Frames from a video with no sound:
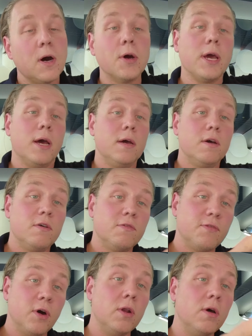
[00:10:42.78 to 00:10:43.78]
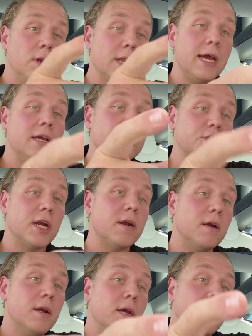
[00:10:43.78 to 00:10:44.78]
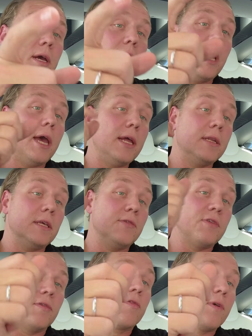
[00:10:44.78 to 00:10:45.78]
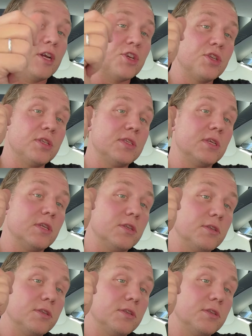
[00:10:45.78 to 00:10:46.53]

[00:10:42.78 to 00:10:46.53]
Oh yeah, follow, like, share, and if you have questions,